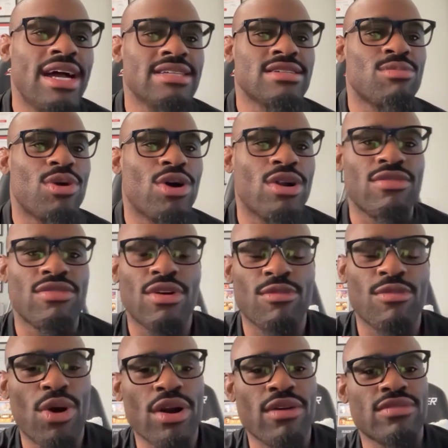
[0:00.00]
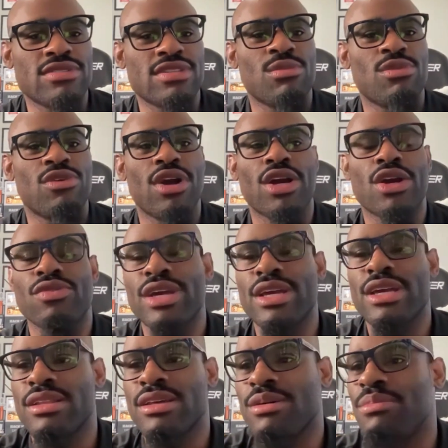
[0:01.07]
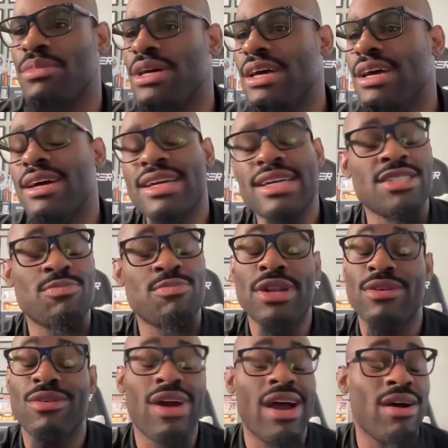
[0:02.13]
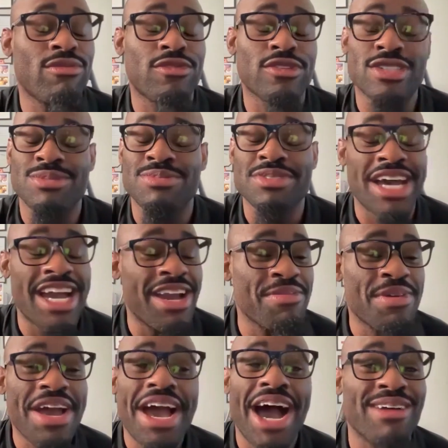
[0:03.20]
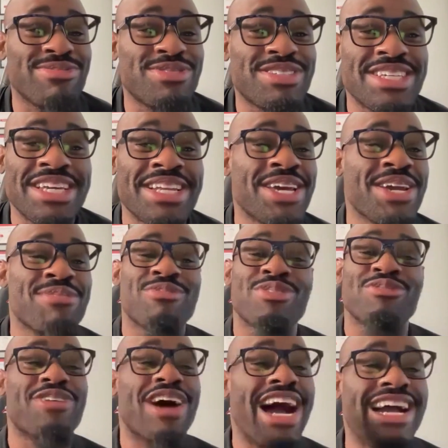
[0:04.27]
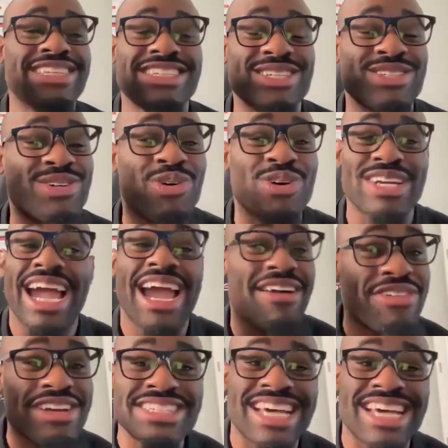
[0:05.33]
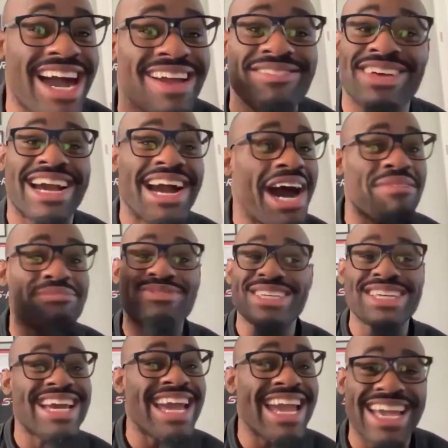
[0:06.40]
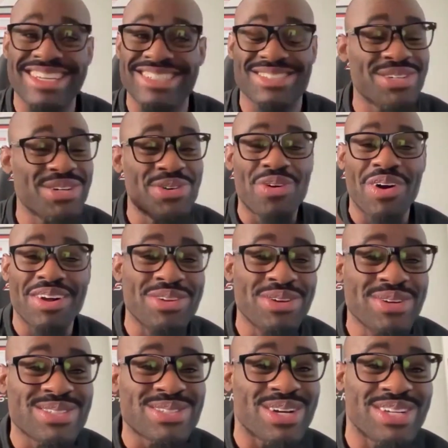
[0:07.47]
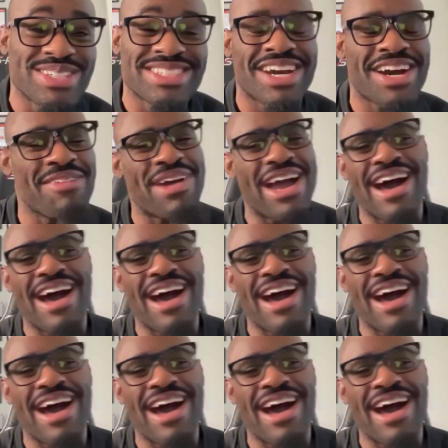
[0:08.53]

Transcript: as a part of some of our curriculum. He's been around for some time. I've seen him revise his course every time the CompTIA new certs come